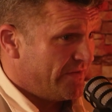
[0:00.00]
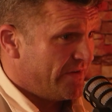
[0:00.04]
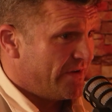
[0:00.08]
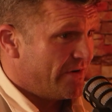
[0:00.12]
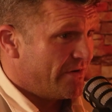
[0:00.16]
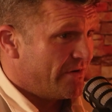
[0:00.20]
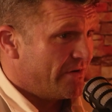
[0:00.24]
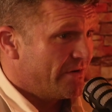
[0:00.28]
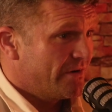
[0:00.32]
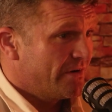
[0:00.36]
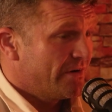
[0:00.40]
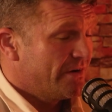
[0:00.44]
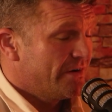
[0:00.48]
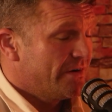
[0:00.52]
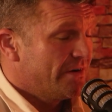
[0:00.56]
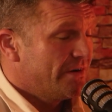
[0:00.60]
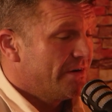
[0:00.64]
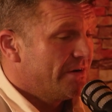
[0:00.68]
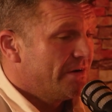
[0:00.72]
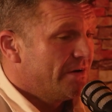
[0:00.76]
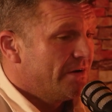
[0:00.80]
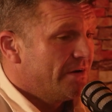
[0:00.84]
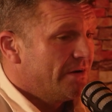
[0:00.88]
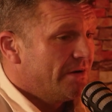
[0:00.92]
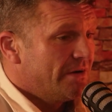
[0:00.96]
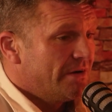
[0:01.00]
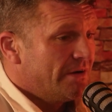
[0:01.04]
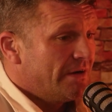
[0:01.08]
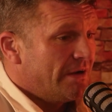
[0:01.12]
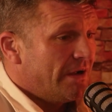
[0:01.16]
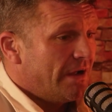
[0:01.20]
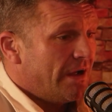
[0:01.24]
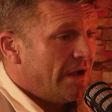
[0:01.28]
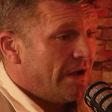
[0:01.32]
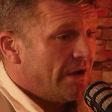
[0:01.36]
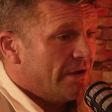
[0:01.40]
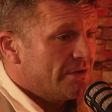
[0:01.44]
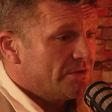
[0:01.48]
fair.
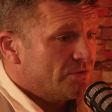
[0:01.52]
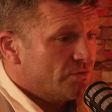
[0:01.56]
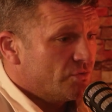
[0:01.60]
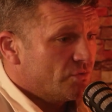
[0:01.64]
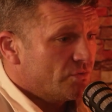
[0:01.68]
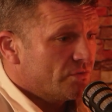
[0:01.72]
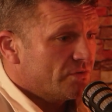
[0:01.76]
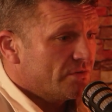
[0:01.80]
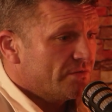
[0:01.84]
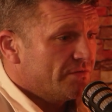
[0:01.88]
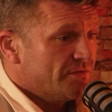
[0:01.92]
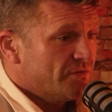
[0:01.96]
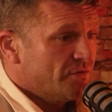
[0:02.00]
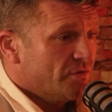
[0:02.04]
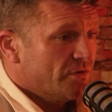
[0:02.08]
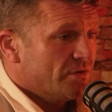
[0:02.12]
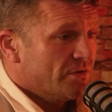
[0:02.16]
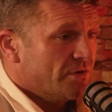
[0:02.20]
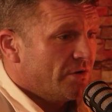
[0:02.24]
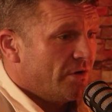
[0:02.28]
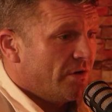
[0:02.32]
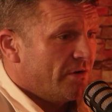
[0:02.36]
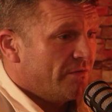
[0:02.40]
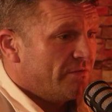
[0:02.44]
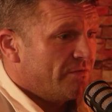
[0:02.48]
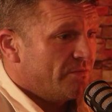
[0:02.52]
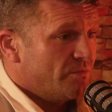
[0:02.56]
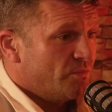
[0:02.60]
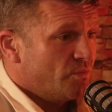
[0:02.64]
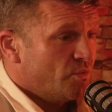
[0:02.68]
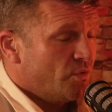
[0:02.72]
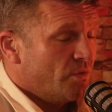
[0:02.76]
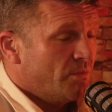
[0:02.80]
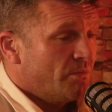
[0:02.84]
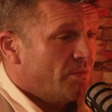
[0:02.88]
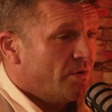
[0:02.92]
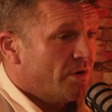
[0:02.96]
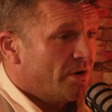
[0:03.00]
I took the phone off him
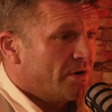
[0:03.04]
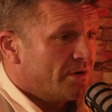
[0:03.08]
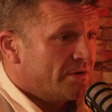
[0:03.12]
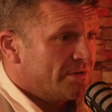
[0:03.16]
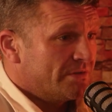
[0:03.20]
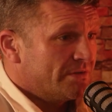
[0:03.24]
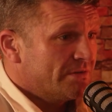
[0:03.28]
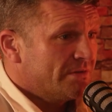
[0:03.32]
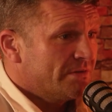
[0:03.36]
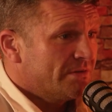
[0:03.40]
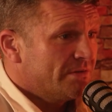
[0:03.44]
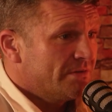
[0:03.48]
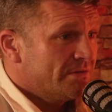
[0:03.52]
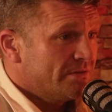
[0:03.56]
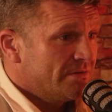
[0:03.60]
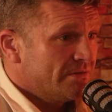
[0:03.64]
one morning